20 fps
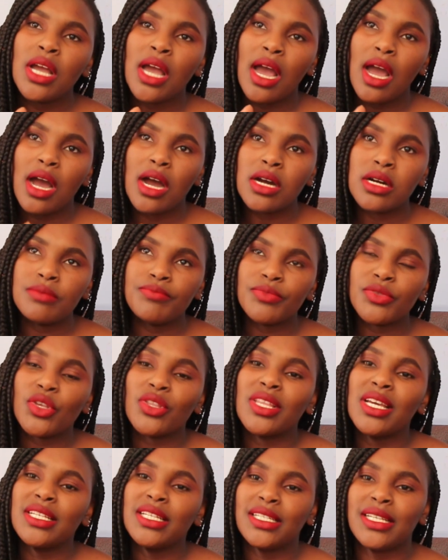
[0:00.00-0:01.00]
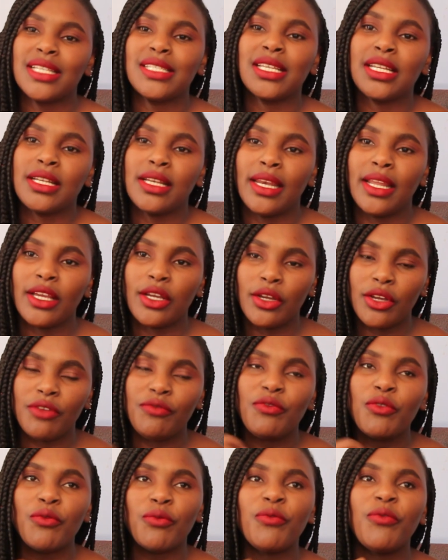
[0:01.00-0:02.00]
so that it doesn't, like,
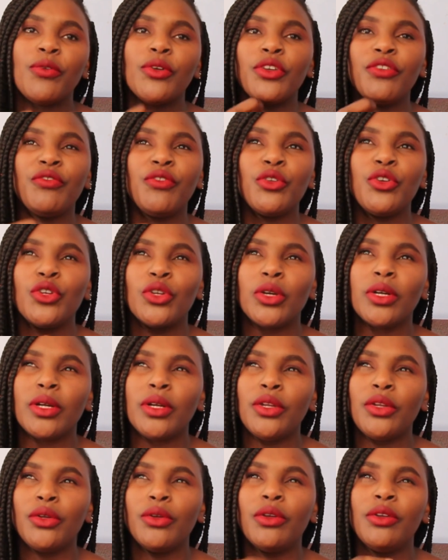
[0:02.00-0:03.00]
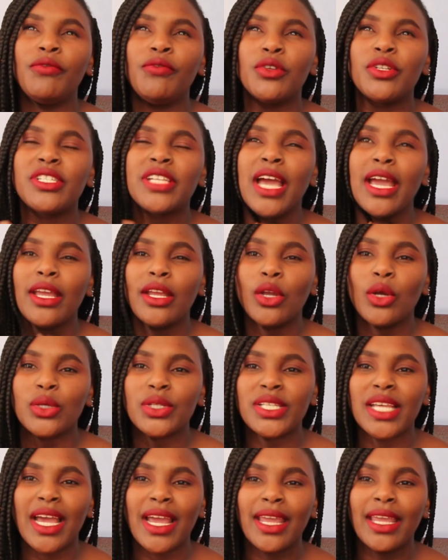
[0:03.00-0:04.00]
if you tie your
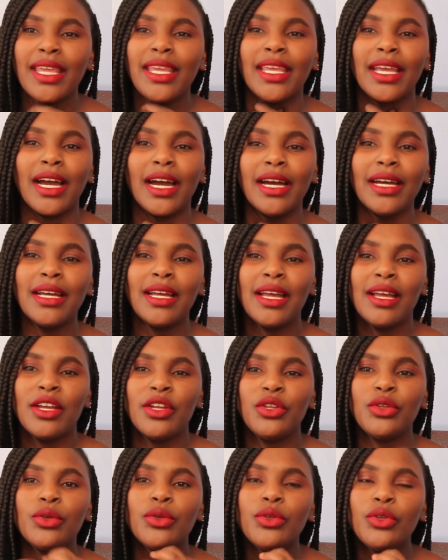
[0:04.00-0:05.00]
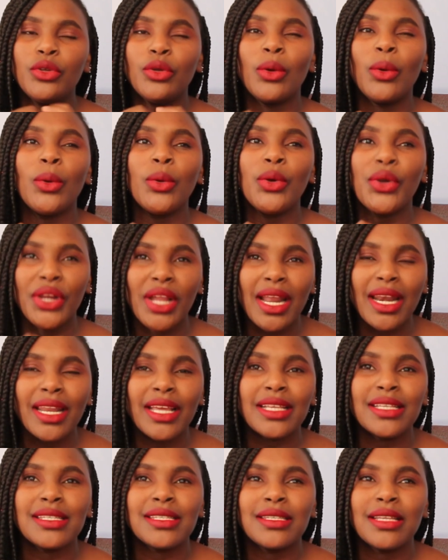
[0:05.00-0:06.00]
tie here, you
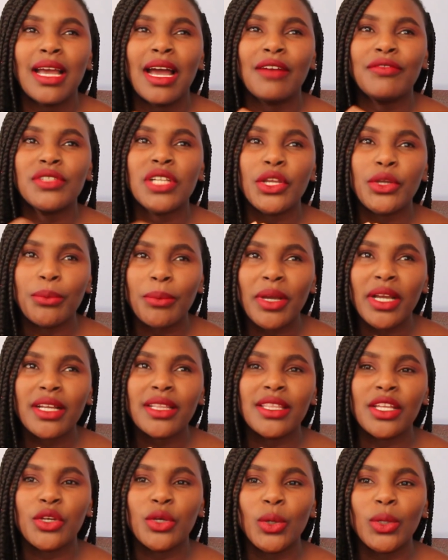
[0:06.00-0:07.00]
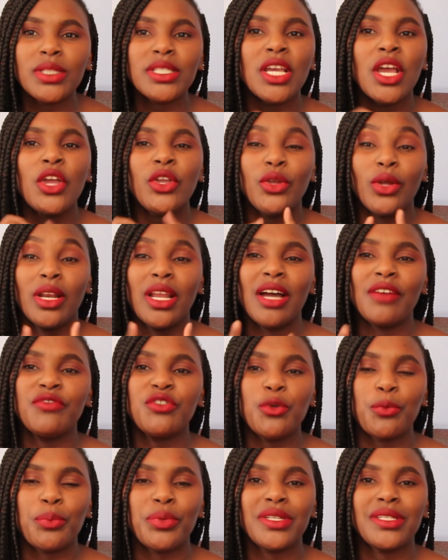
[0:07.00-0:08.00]
realize after you make the knot, you'll have
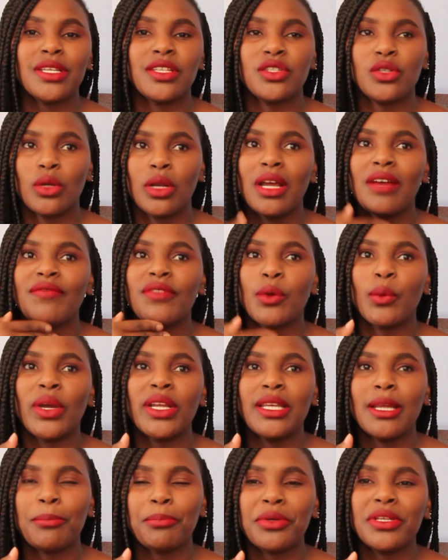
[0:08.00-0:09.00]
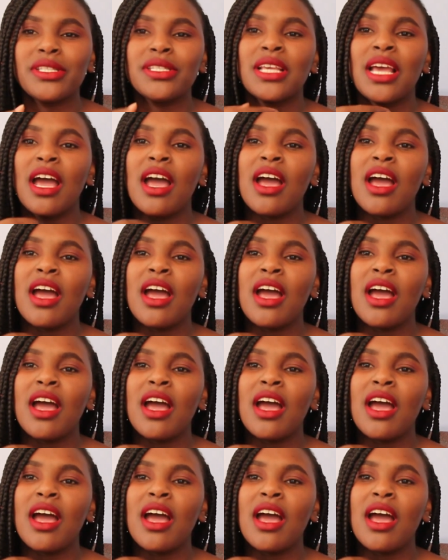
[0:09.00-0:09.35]
two pieces. You'll have the wider piece